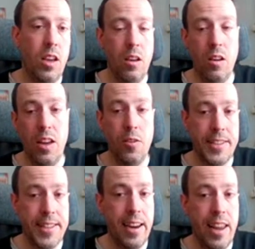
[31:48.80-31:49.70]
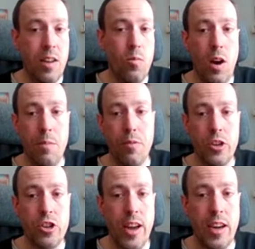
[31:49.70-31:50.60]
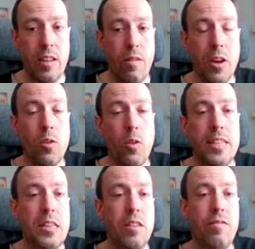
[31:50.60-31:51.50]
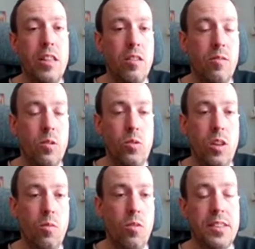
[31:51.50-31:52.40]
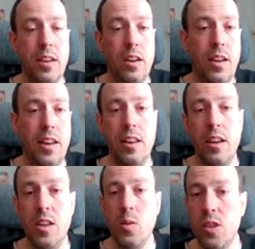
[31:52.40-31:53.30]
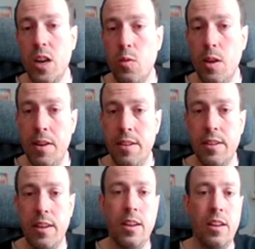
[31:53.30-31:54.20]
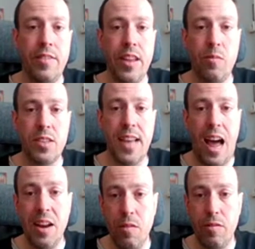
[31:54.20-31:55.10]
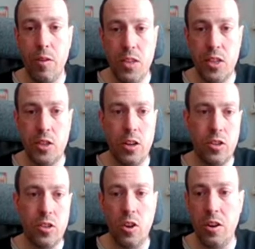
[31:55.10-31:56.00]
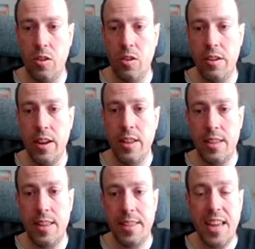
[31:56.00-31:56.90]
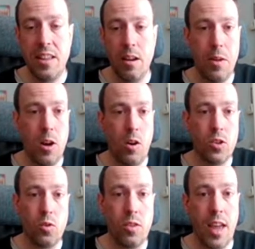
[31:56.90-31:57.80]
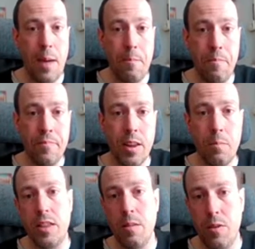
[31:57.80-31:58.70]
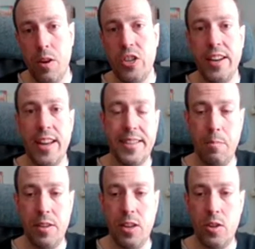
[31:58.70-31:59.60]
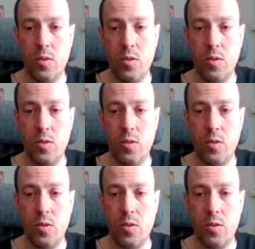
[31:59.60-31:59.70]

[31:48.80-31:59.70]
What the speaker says: Interestingly, in one project from the qualitative interview, there was a user agreement that was signed with the researchers on that the data belongs to them, but the project has limited